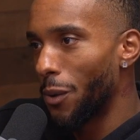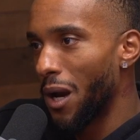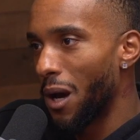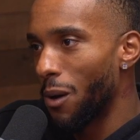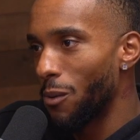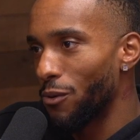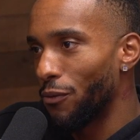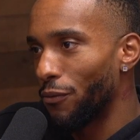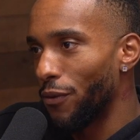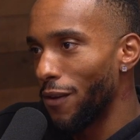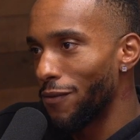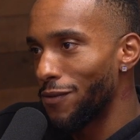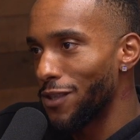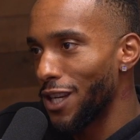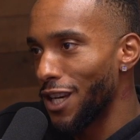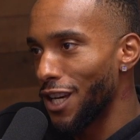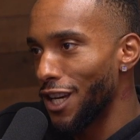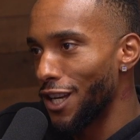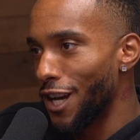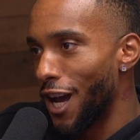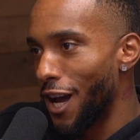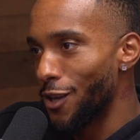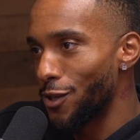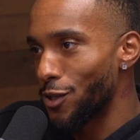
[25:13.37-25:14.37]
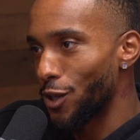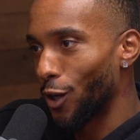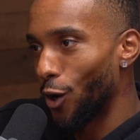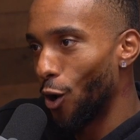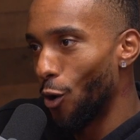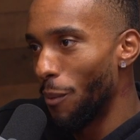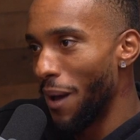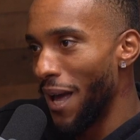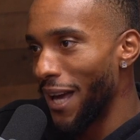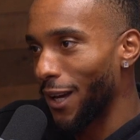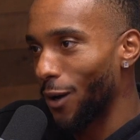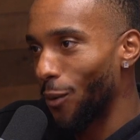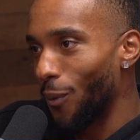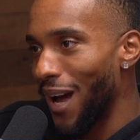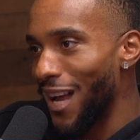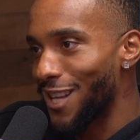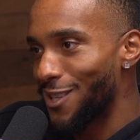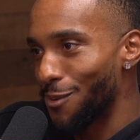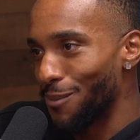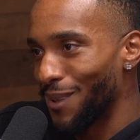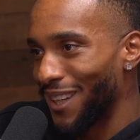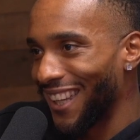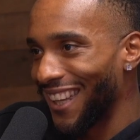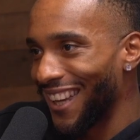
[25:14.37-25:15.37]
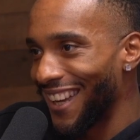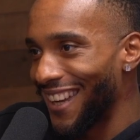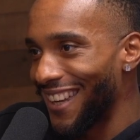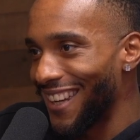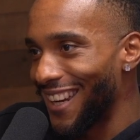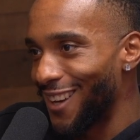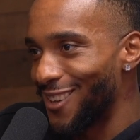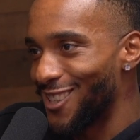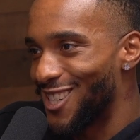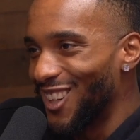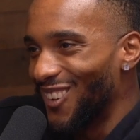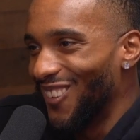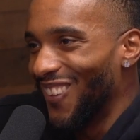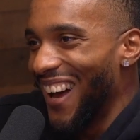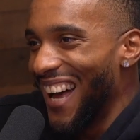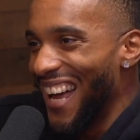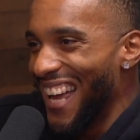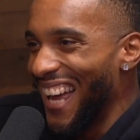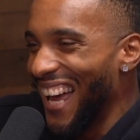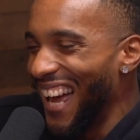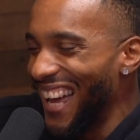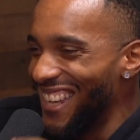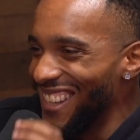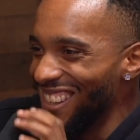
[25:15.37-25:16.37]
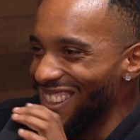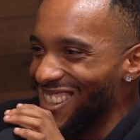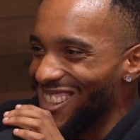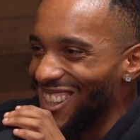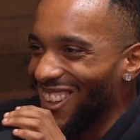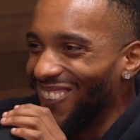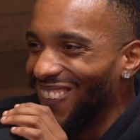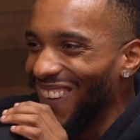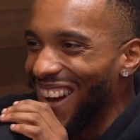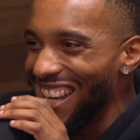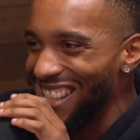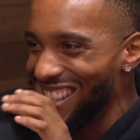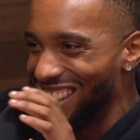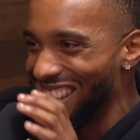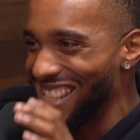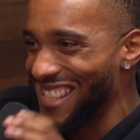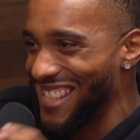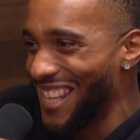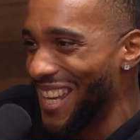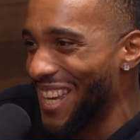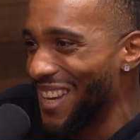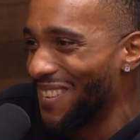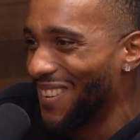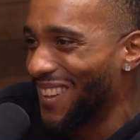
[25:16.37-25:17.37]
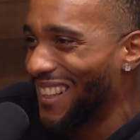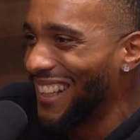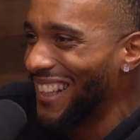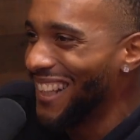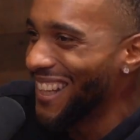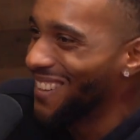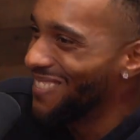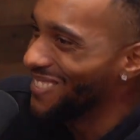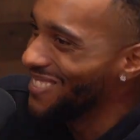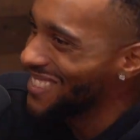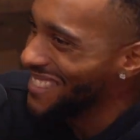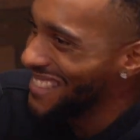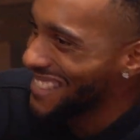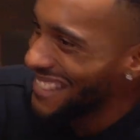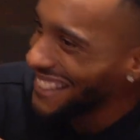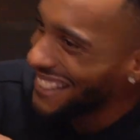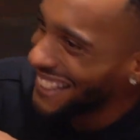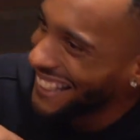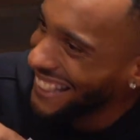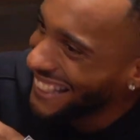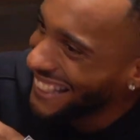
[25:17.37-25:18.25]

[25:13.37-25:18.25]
Then when I was 15, I used to go back and watch him again. I used to watch the same clips.